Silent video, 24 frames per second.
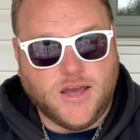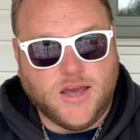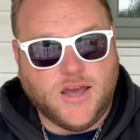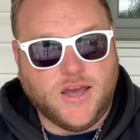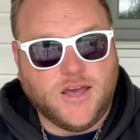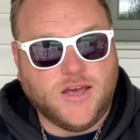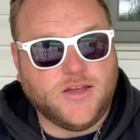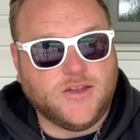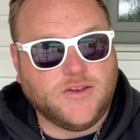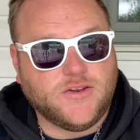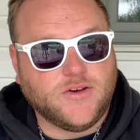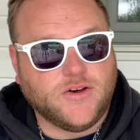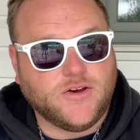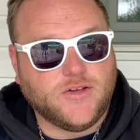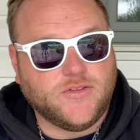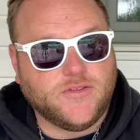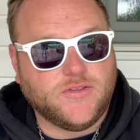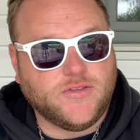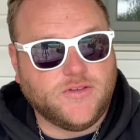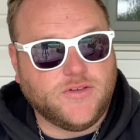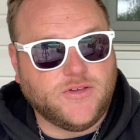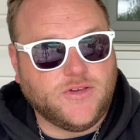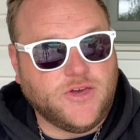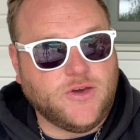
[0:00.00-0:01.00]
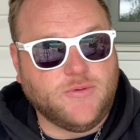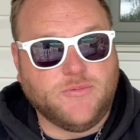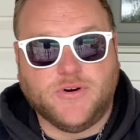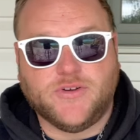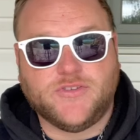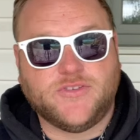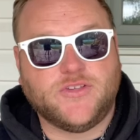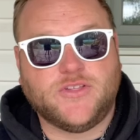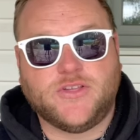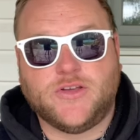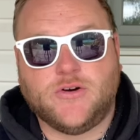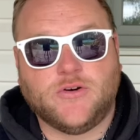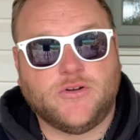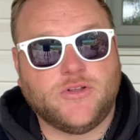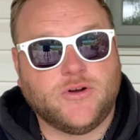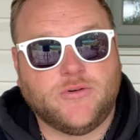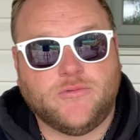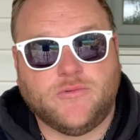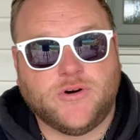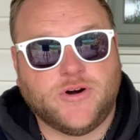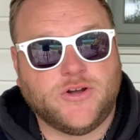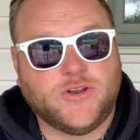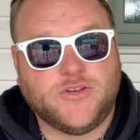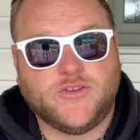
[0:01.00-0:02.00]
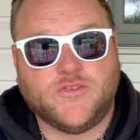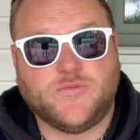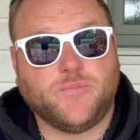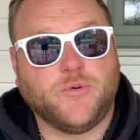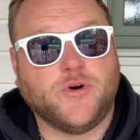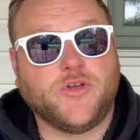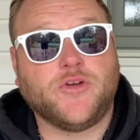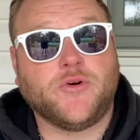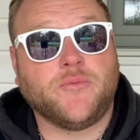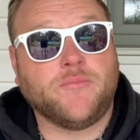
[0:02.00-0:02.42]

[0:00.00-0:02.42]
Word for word: And he wasn't the only one. His brother